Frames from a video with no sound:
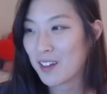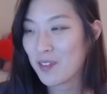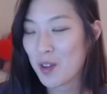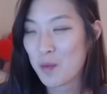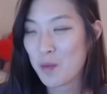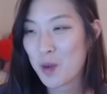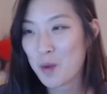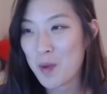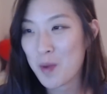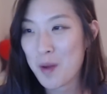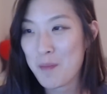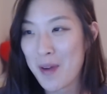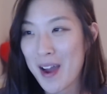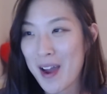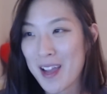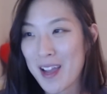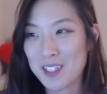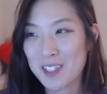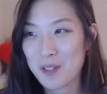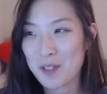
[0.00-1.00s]
them you're my
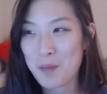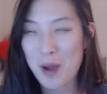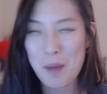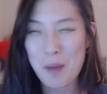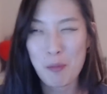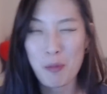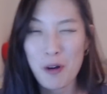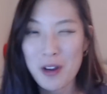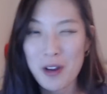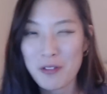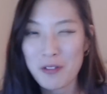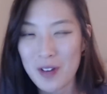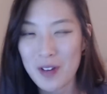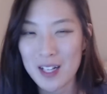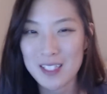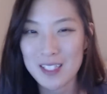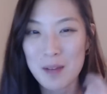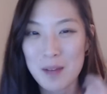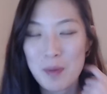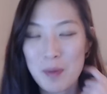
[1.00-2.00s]
bias you're my boyfriend
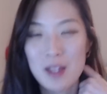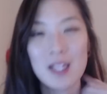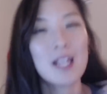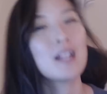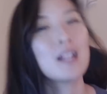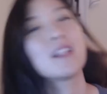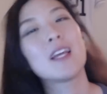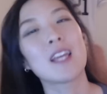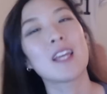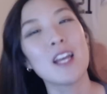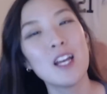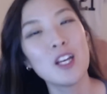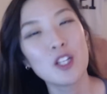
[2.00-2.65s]
type of thing like